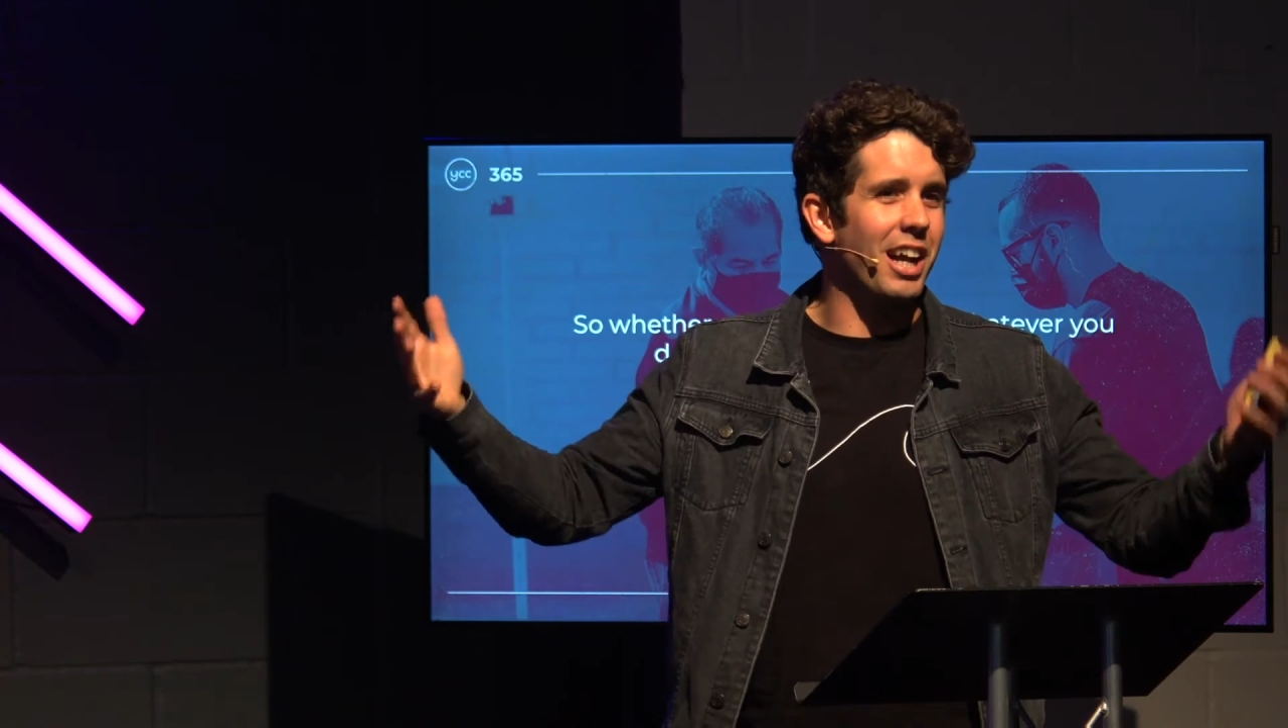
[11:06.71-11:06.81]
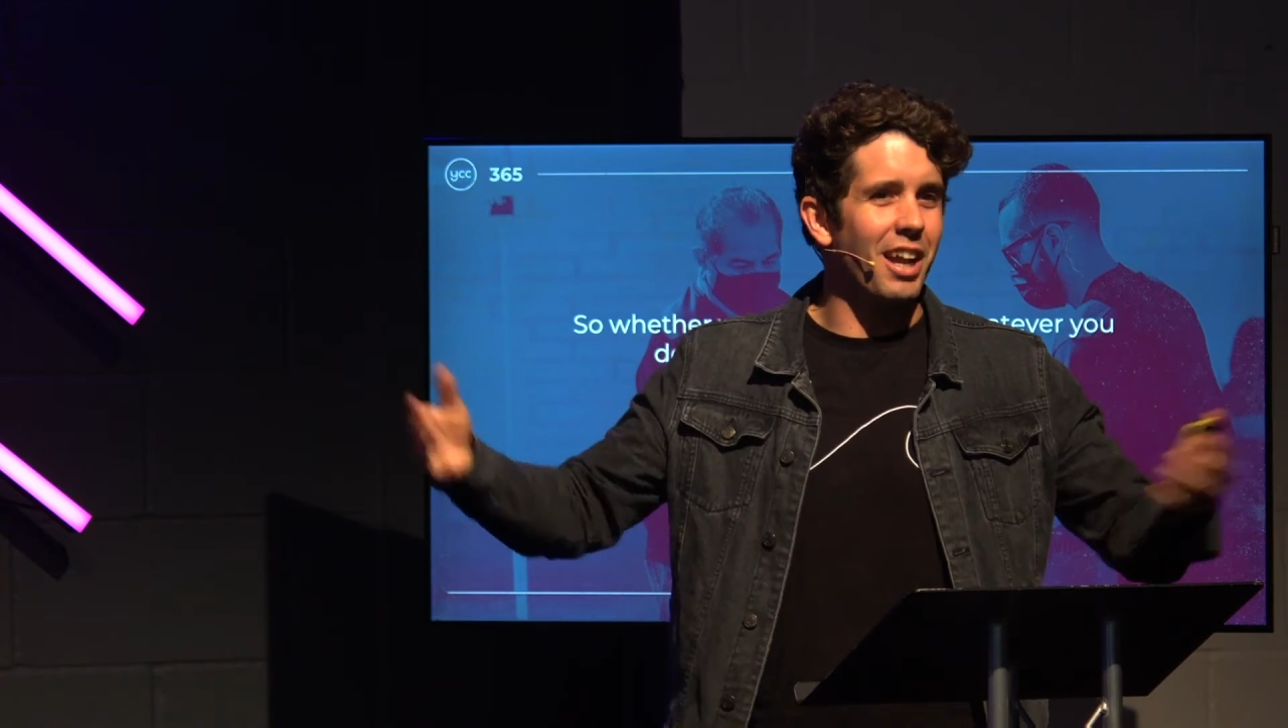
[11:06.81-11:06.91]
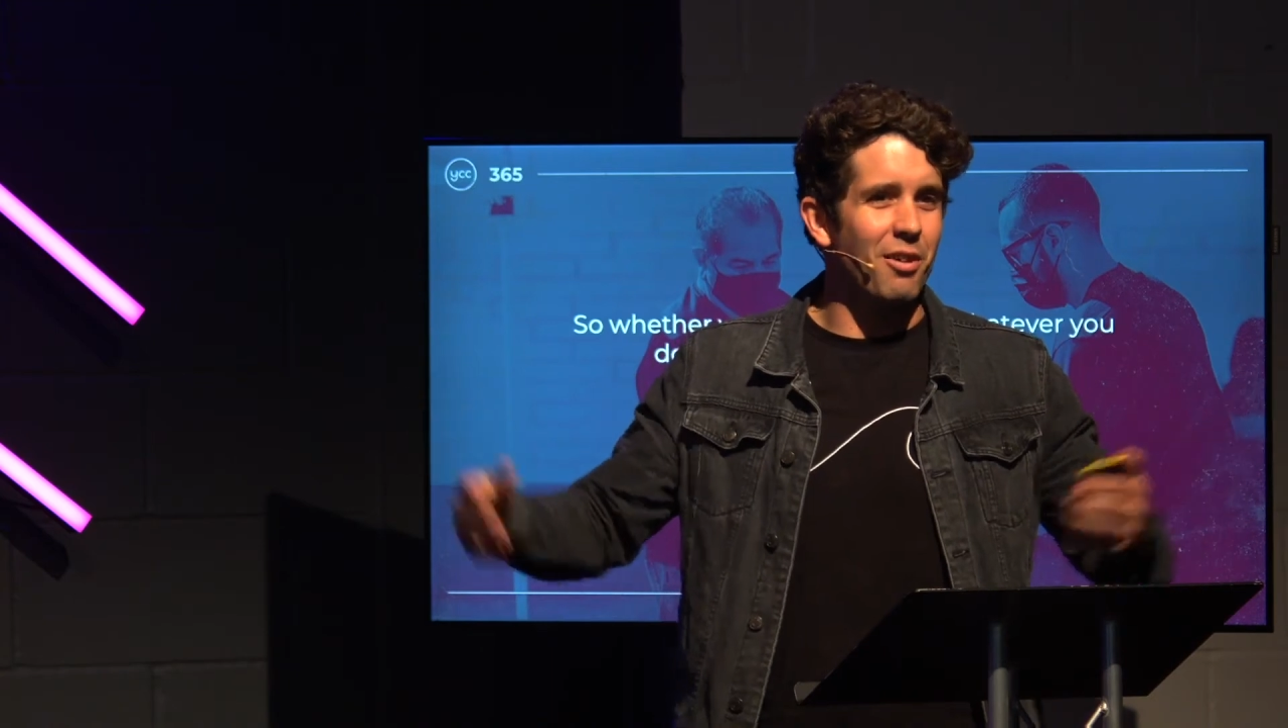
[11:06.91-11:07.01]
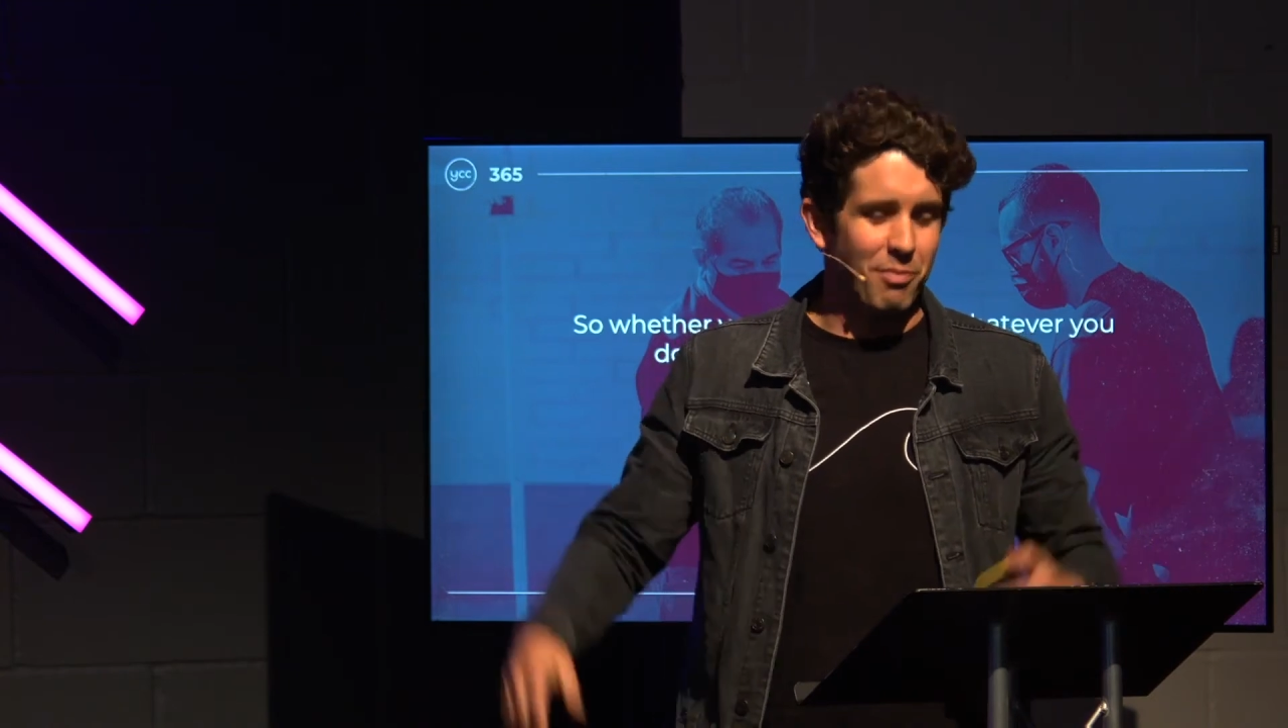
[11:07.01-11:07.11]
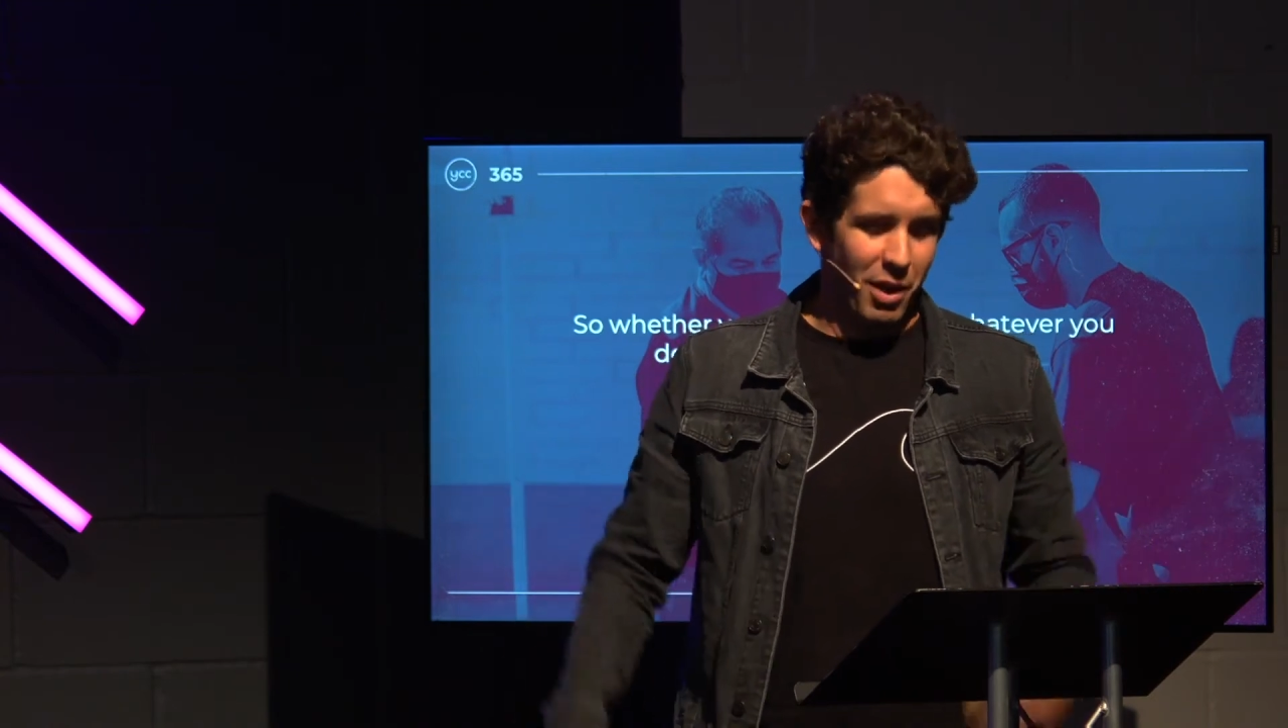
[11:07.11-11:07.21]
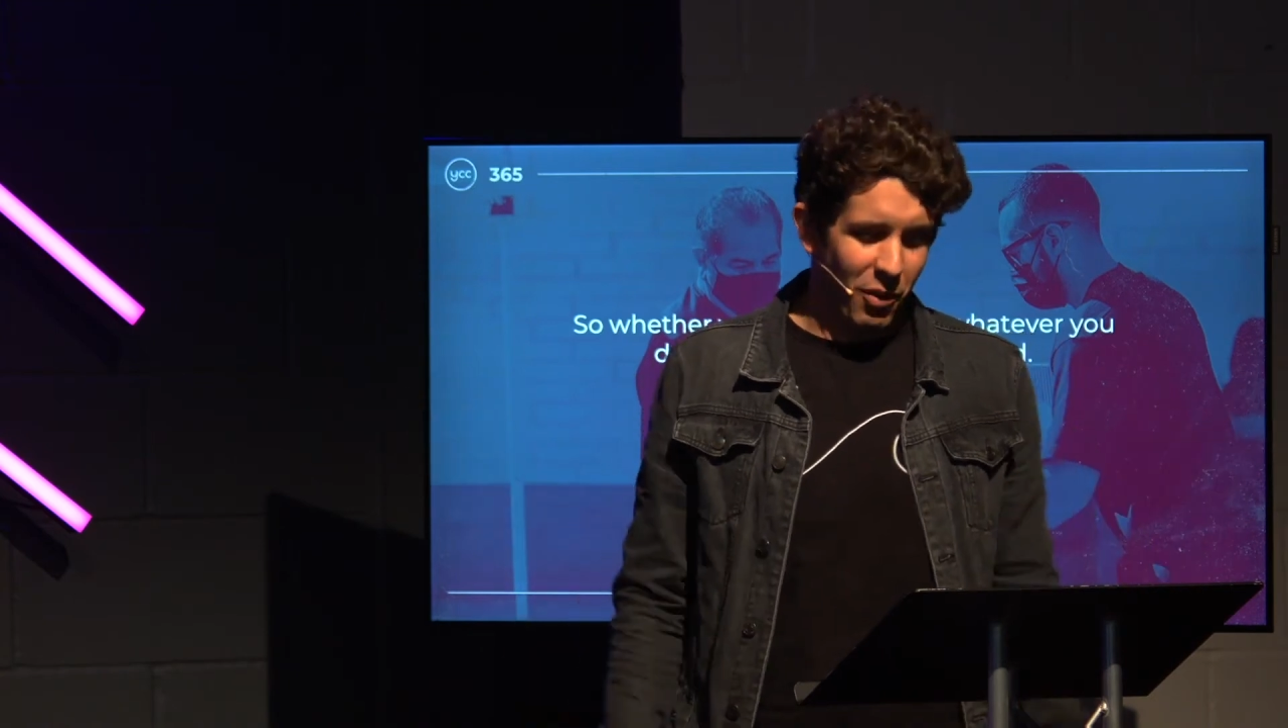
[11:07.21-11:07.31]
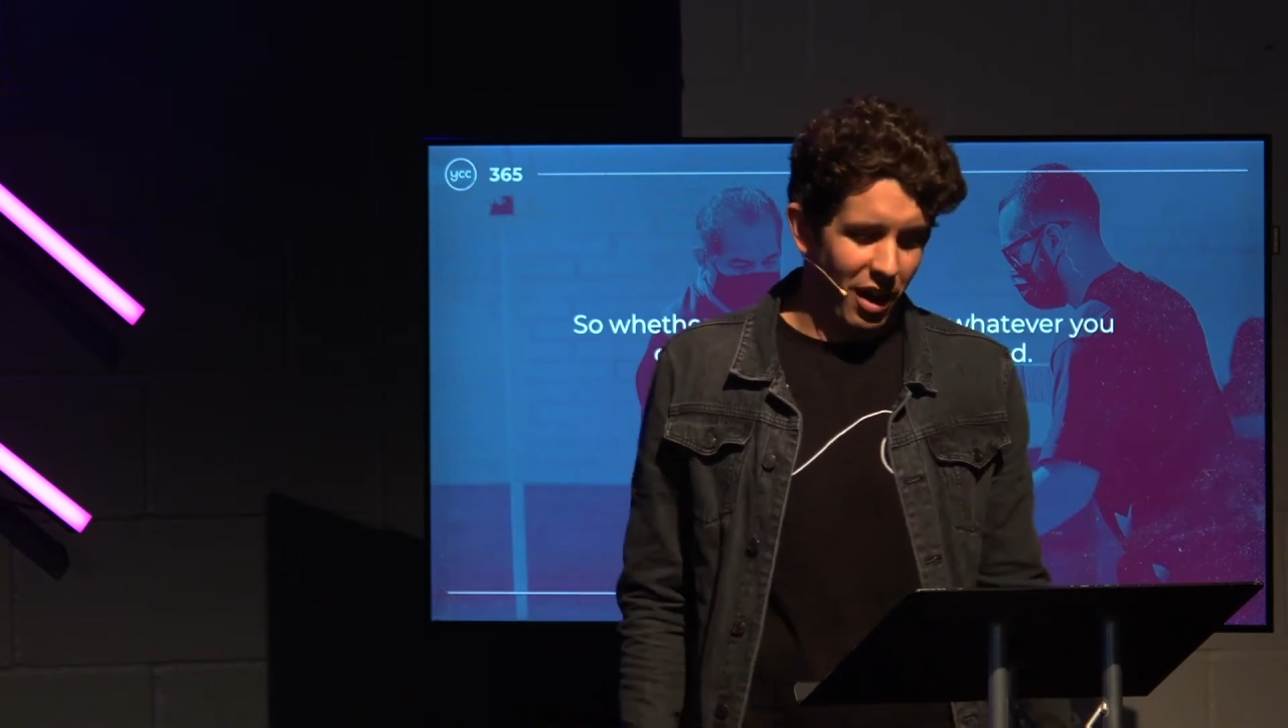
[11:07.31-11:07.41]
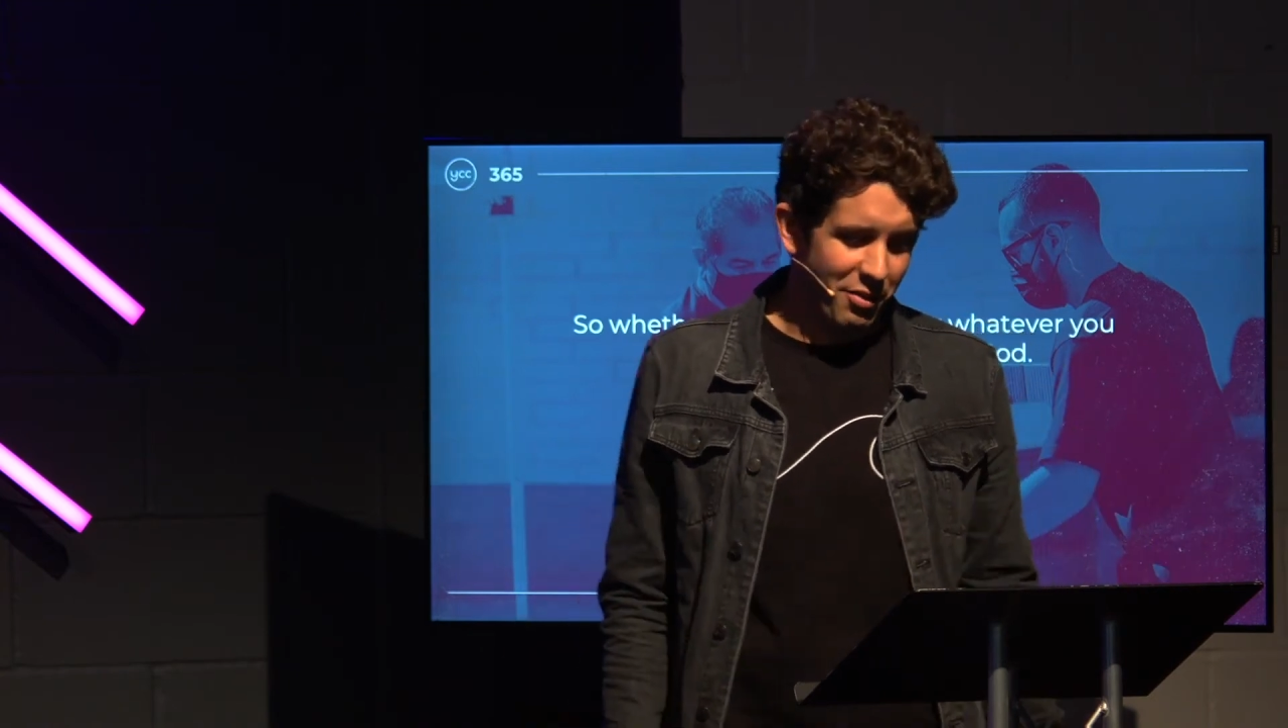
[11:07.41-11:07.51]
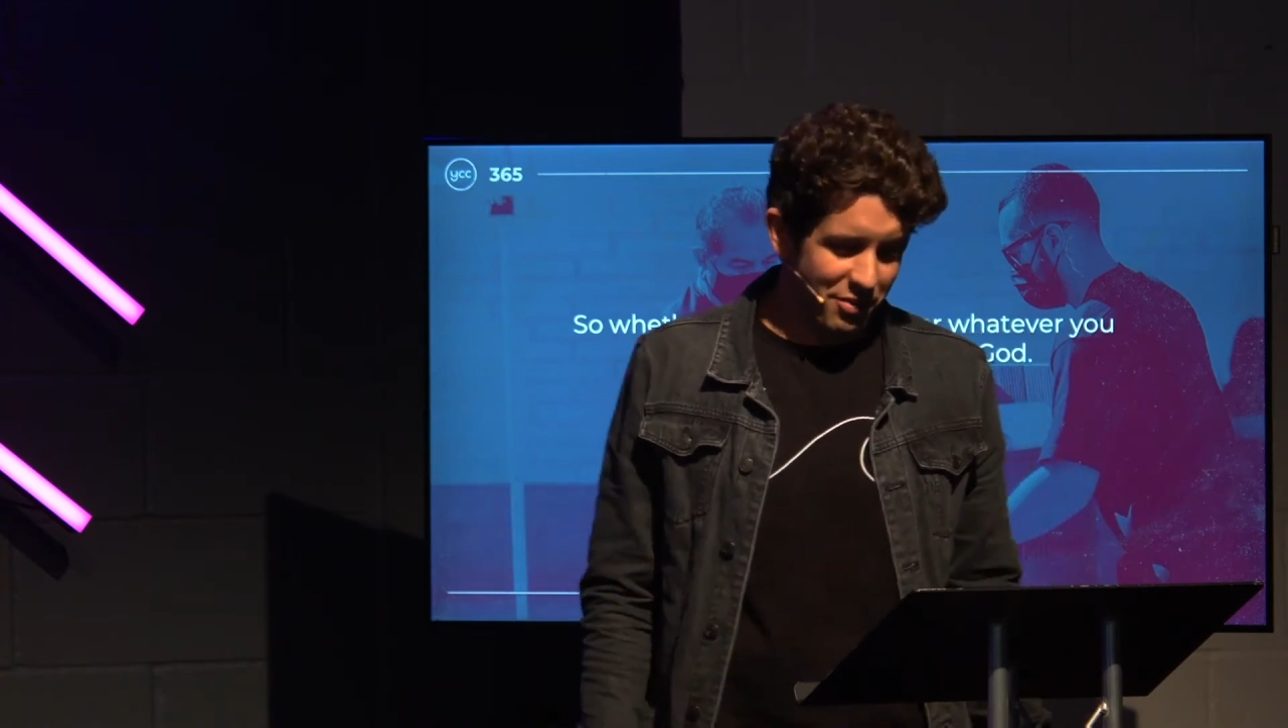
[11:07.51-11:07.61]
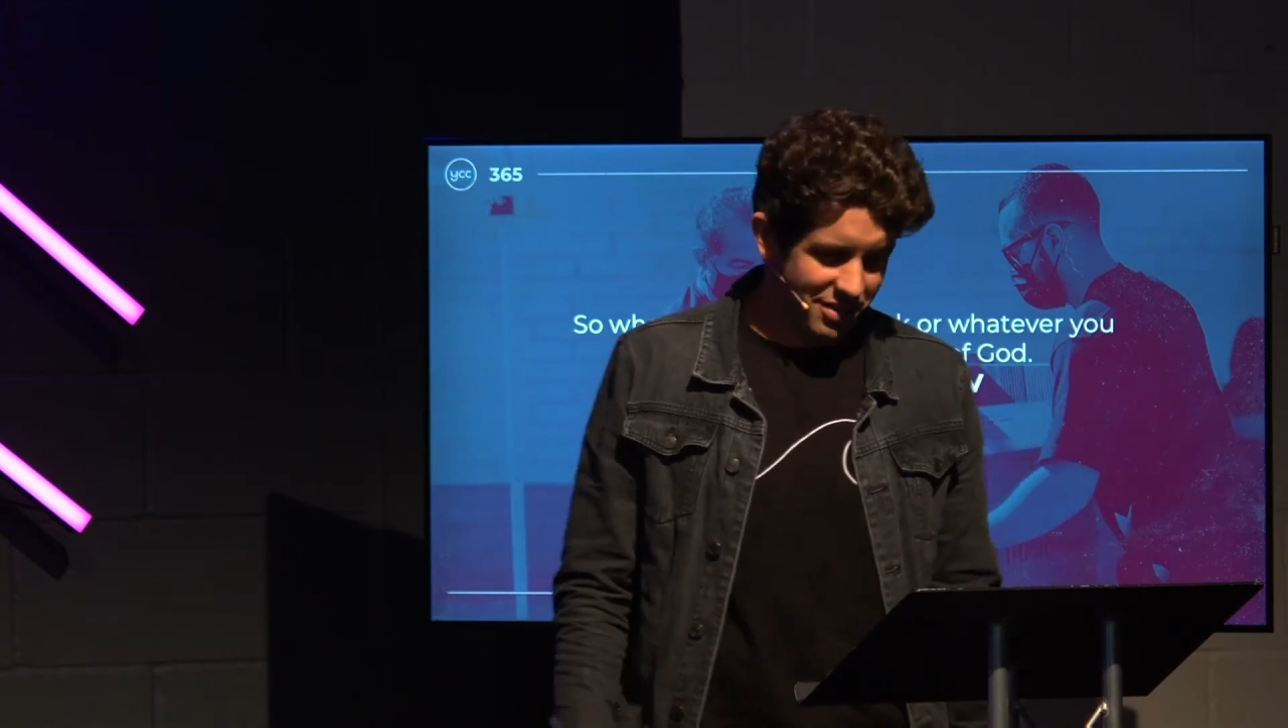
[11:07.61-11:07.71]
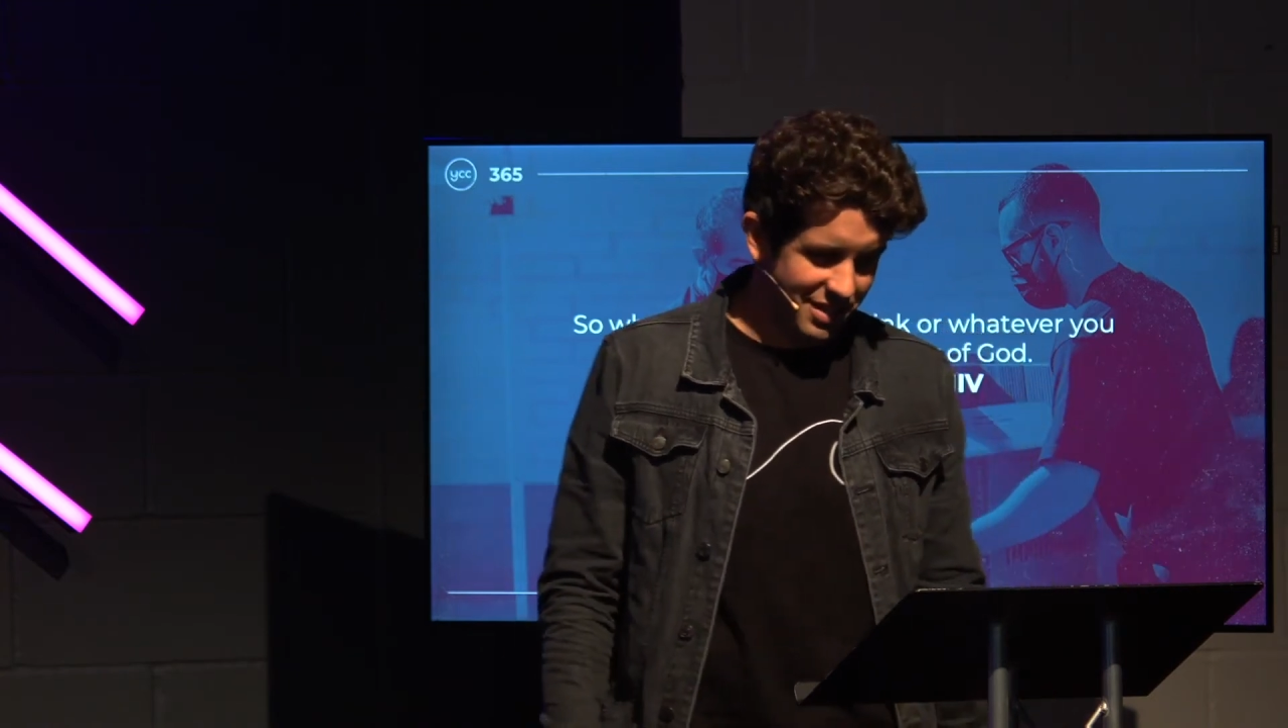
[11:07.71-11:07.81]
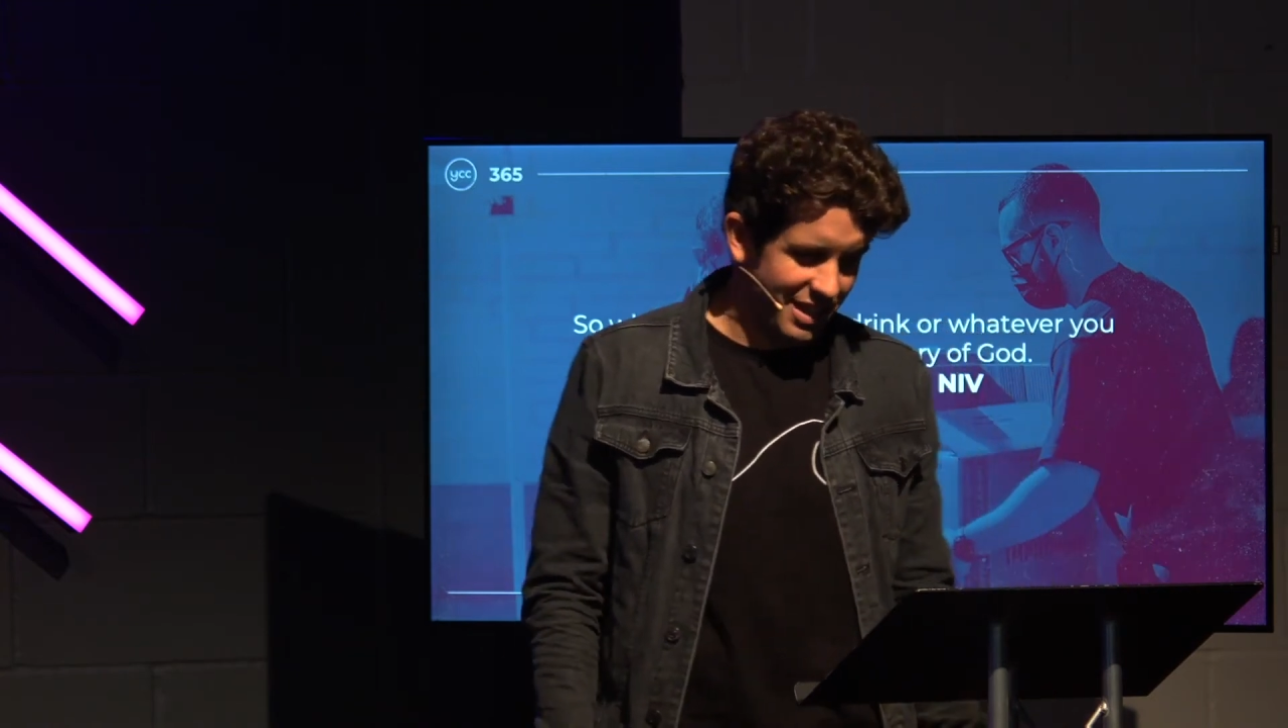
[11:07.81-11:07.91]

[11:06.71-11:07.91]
love my wife,